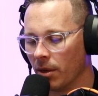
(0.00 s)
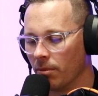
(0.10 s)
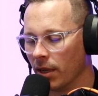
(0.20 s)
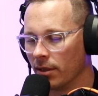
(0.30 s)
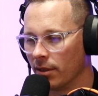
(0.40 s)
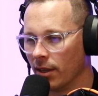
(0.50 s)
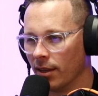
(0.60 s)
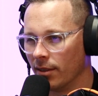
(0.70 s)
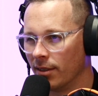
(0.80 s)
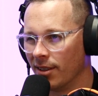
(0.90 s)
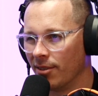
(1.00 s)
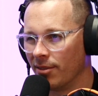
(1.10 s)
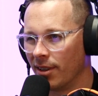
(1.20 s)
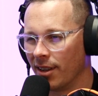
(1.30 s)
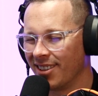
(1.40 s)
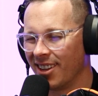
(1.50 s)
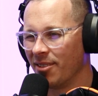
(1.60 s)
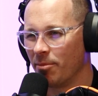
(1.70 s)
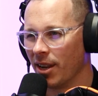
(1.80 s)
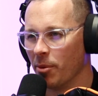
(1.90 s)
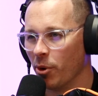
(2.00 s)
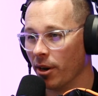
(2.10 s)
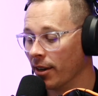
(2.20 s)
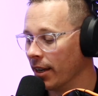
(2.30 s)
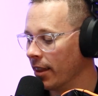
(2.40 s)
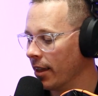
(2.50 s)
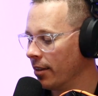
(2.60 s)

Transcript: but they didn't play brilliantly there.